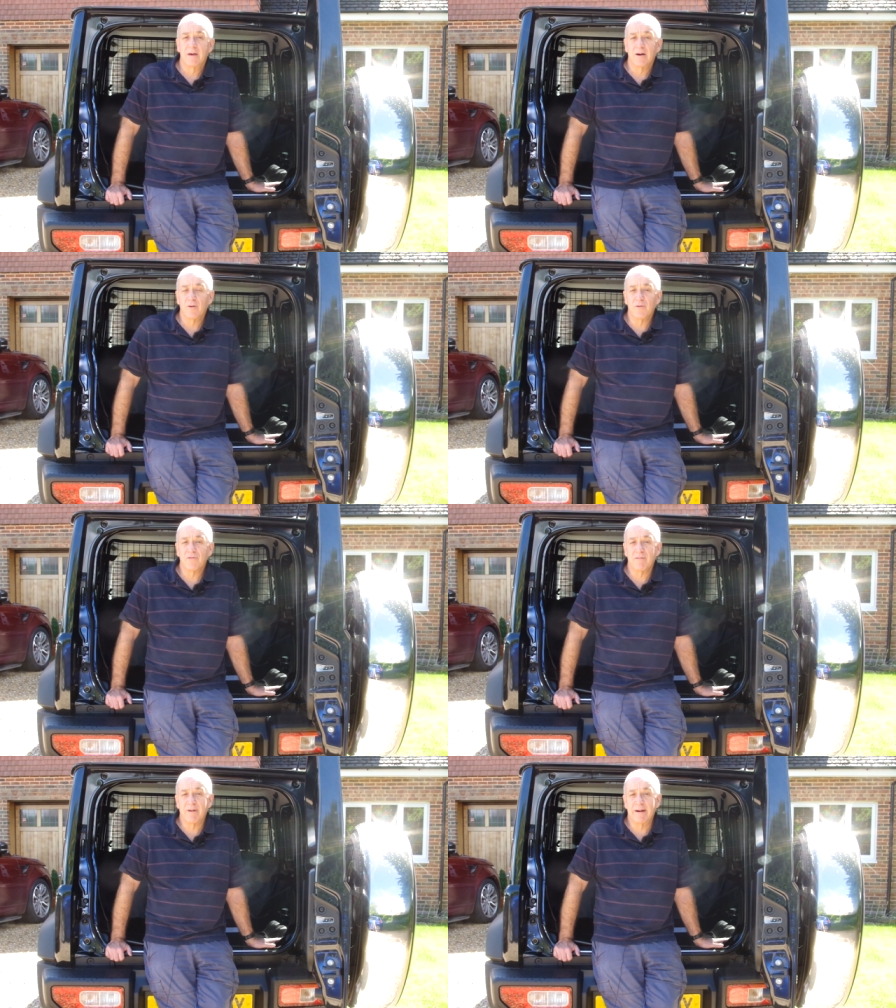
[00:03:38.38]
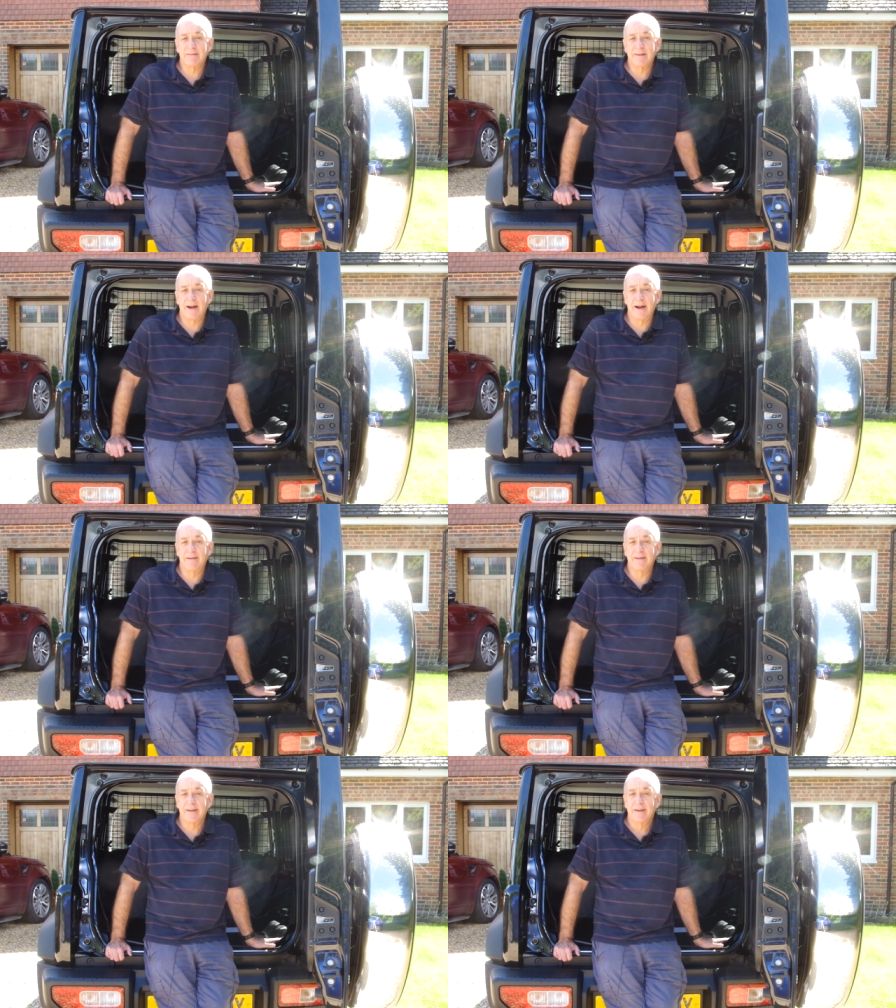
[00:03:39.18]
Of course, around
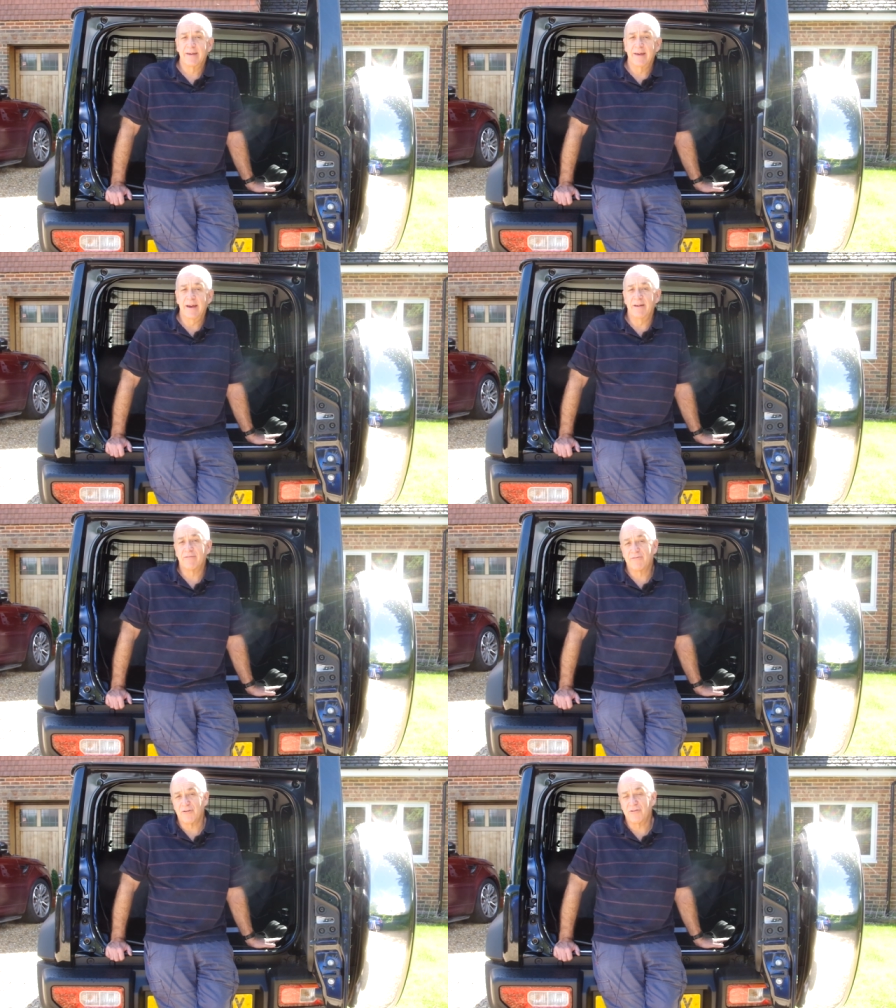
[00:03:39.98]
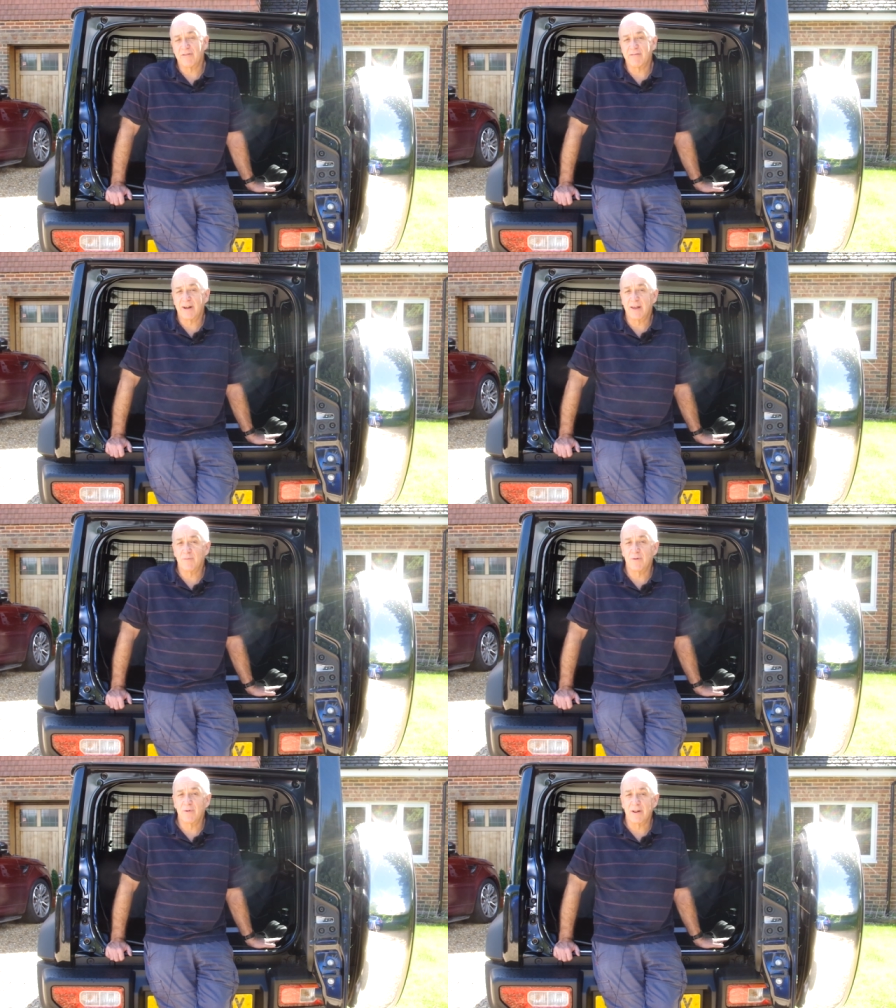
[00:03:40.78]
town, it's just exactly
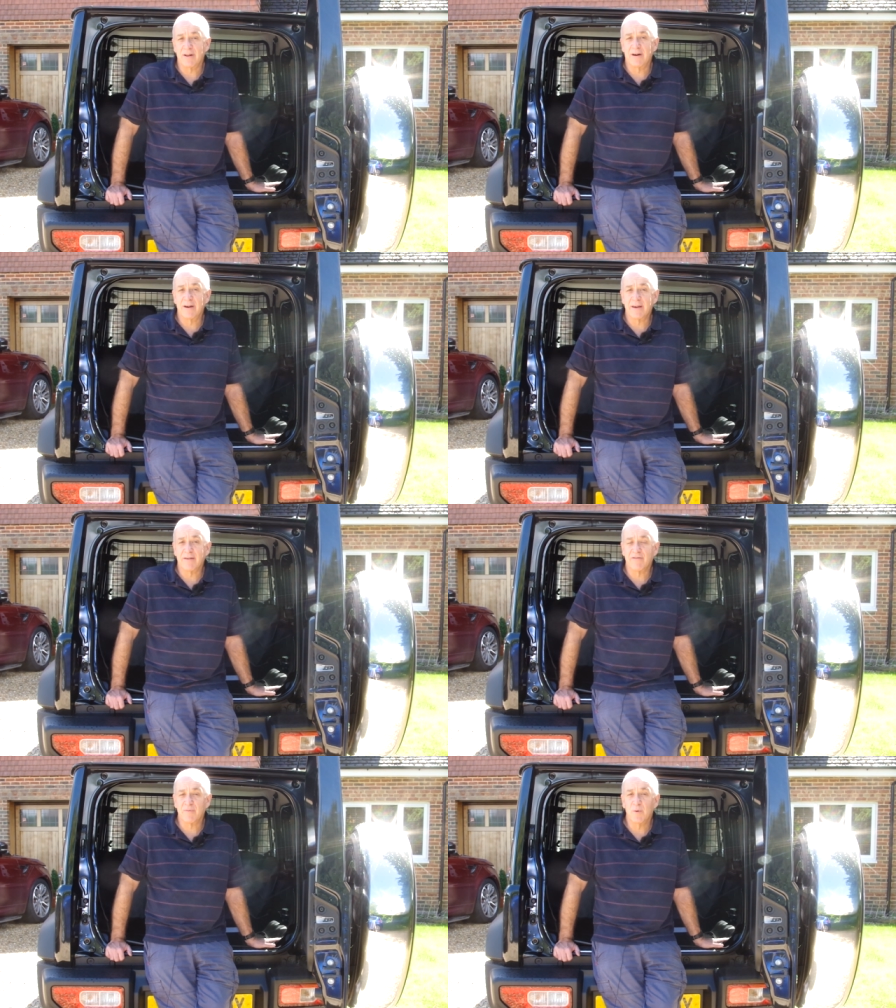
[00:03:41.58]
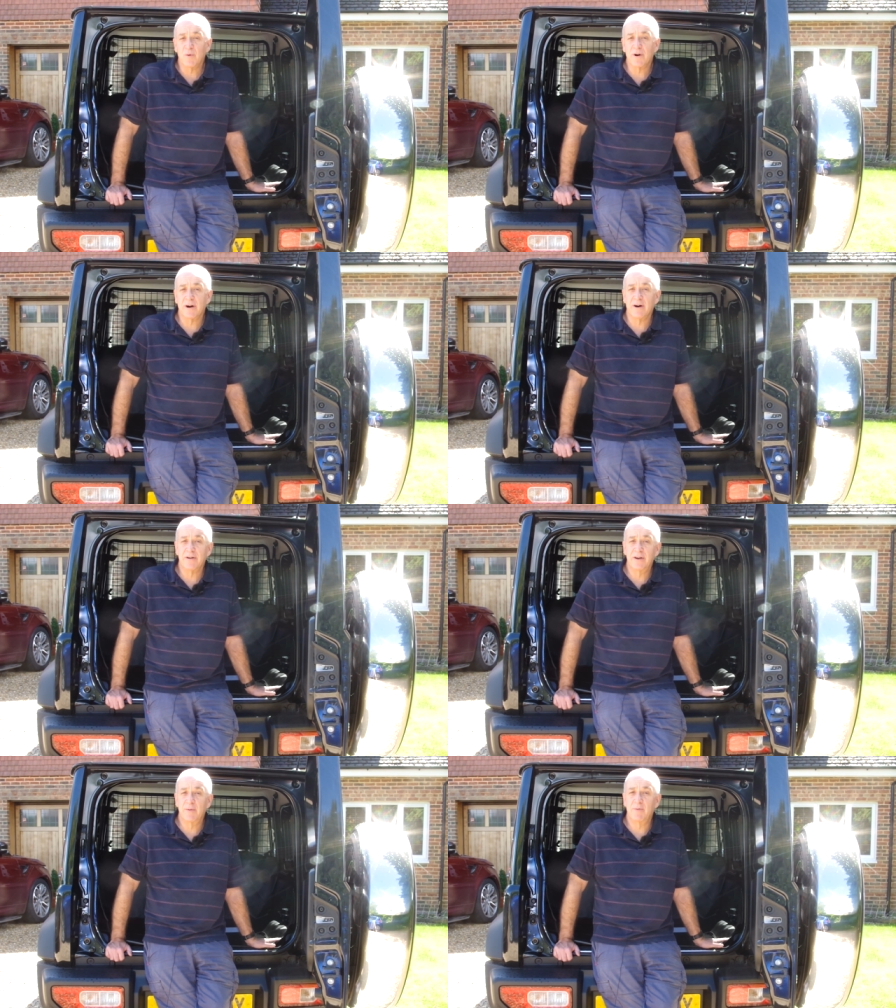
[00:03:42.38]
what we like, a small
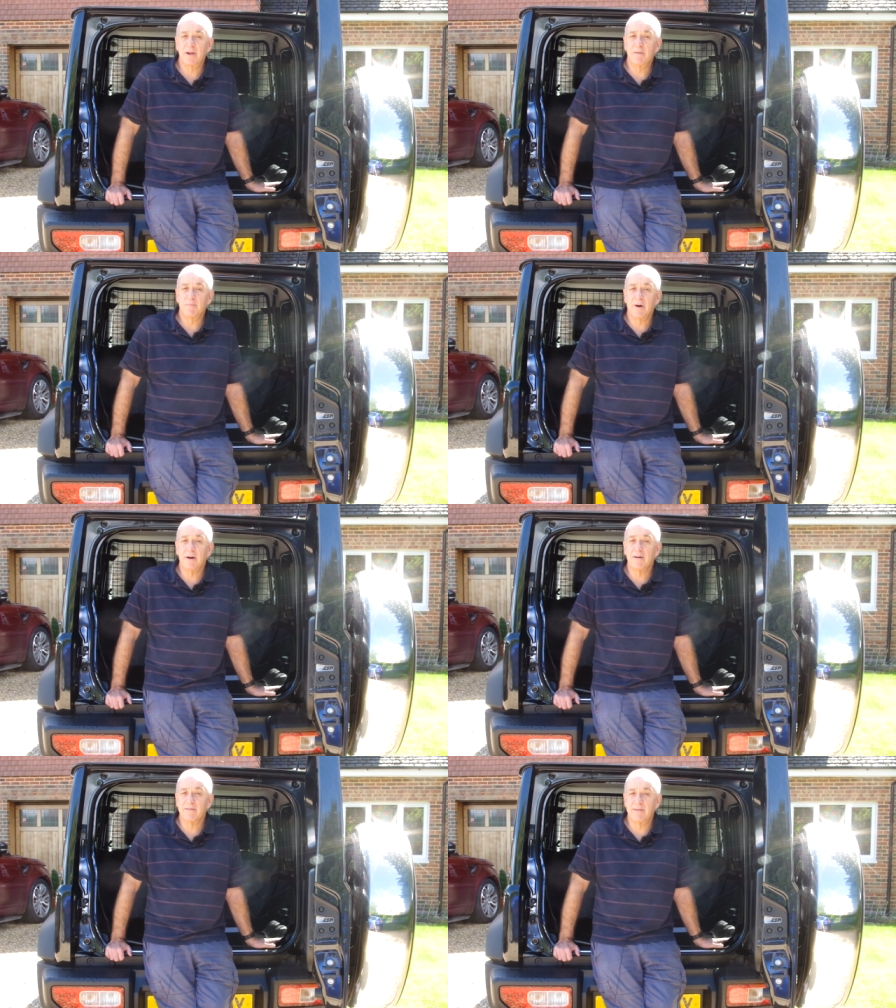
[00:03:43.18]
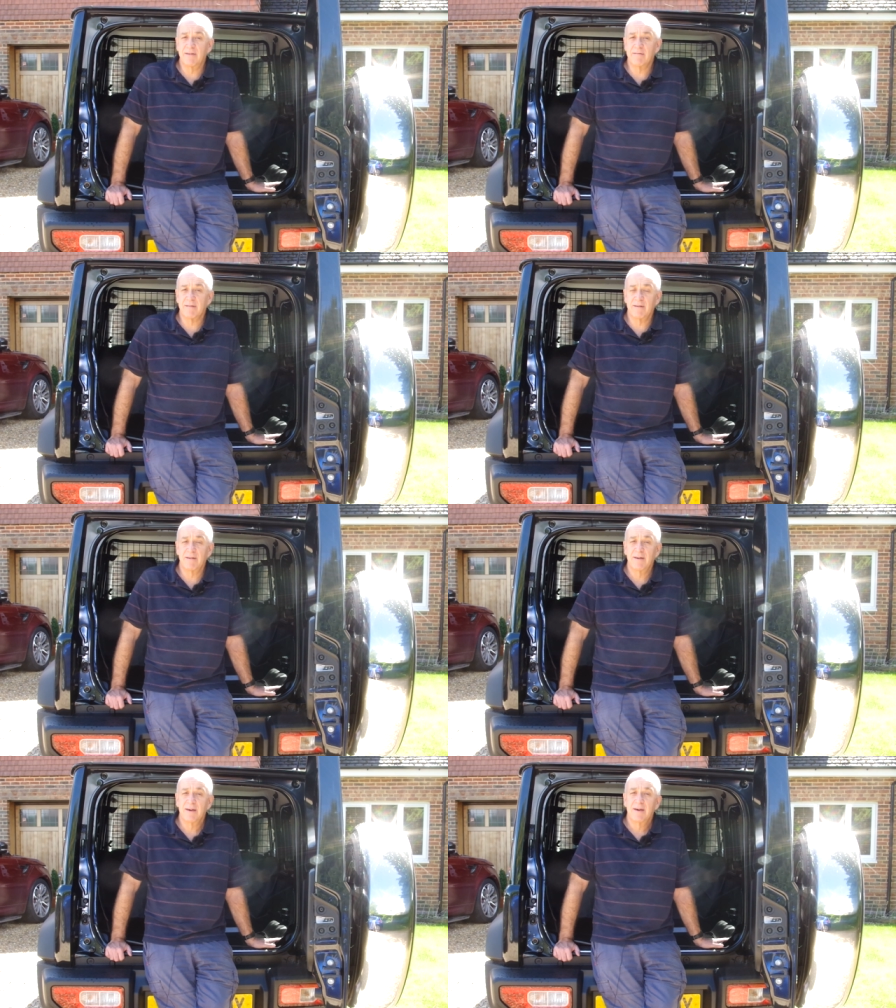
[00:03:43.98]
car, nippy, parks easily.